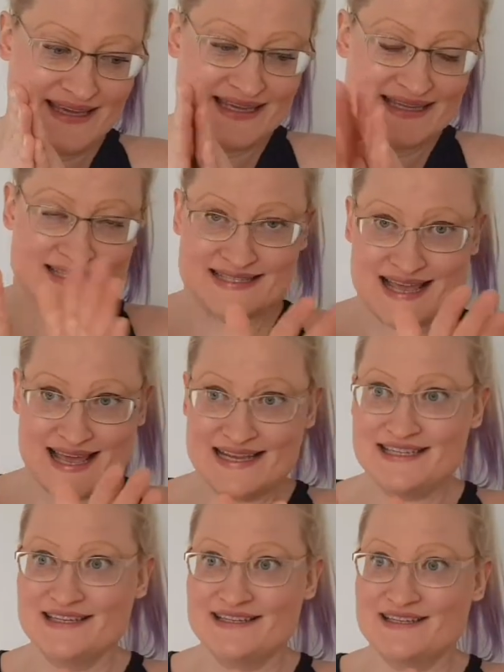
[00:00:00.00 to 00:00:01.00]
it
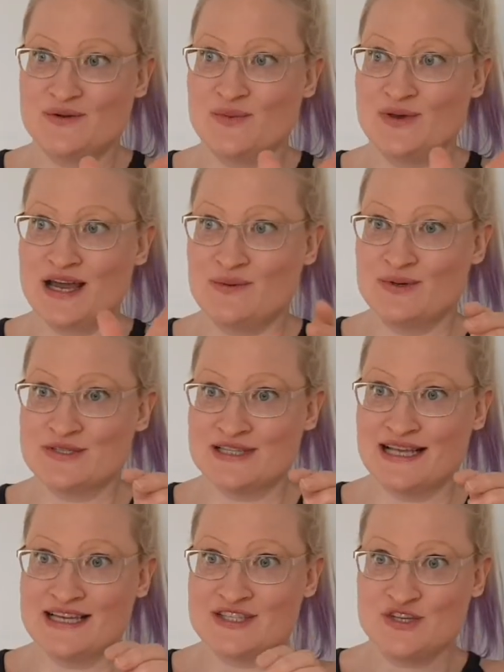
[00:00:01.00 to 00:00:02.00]
said when I
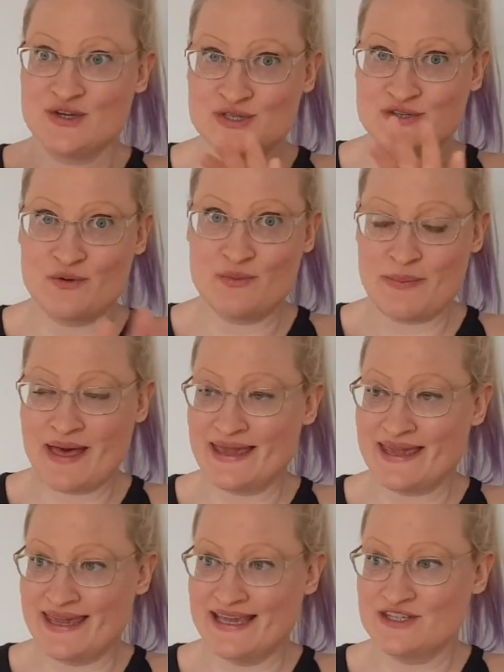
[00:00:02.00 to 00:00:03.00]
was like searching for my
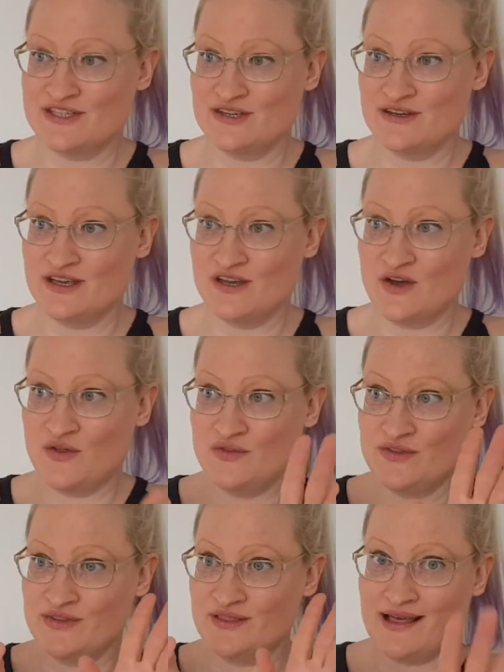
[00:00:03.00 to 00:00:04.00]
package
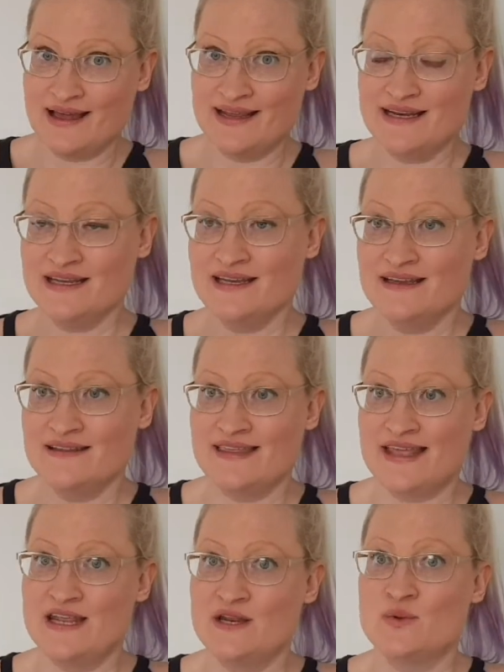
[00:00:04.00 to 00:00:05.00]
online
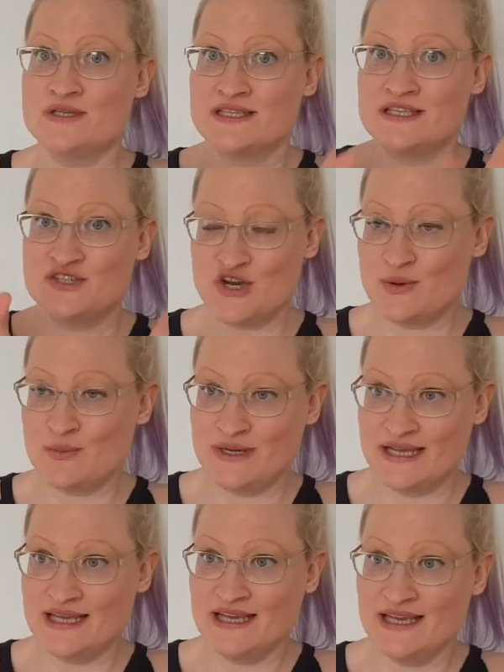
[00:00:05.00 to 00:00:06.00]
that it was in
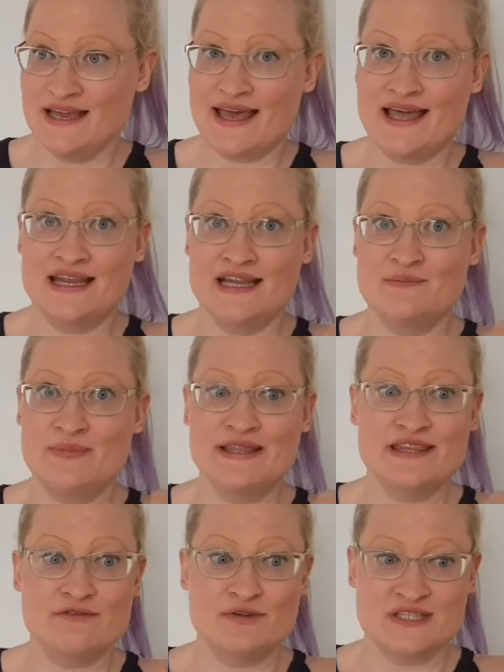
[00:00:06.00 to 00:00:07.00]
Germany and it had
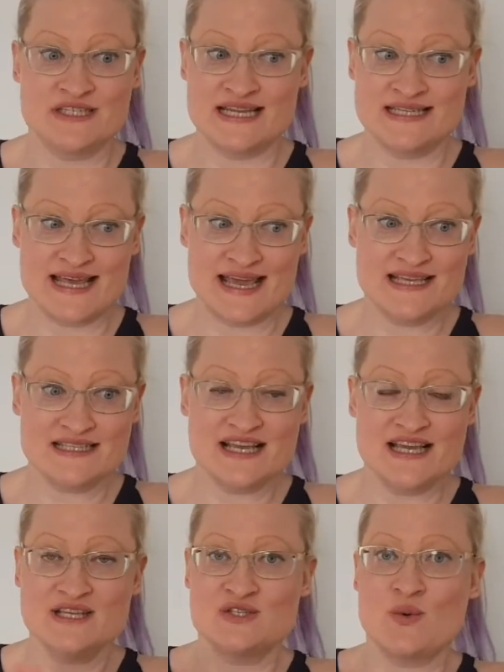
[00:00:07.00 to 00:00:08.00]
been there for 10 days.
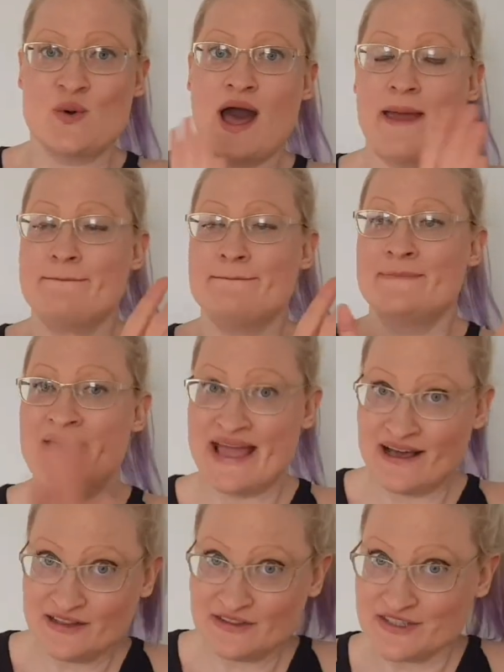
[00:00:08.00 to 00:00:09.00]
So I
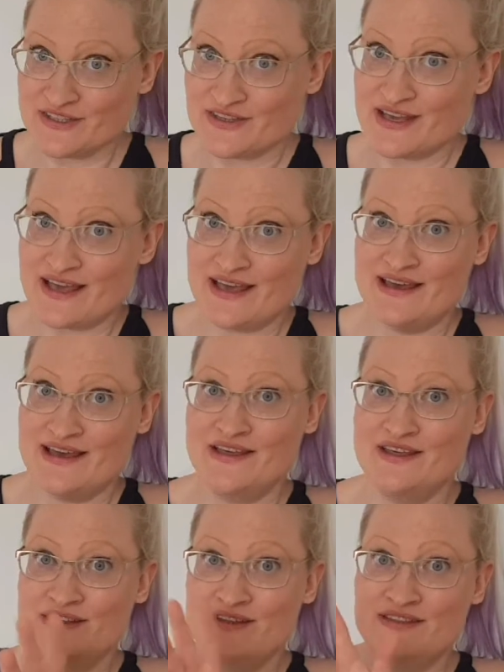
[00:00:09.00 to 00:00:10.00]
mailed
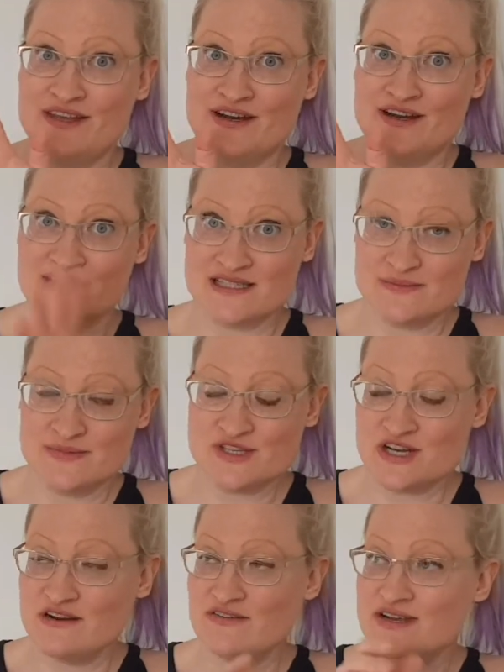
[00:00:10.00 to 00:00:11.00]
their customer
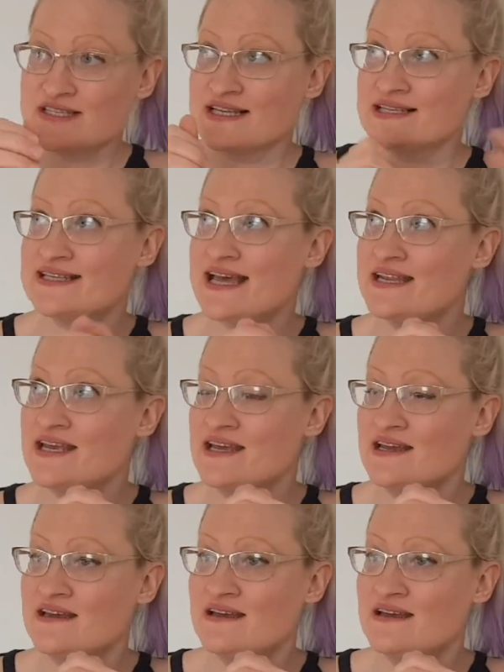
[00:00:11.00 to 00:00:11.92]
service and said,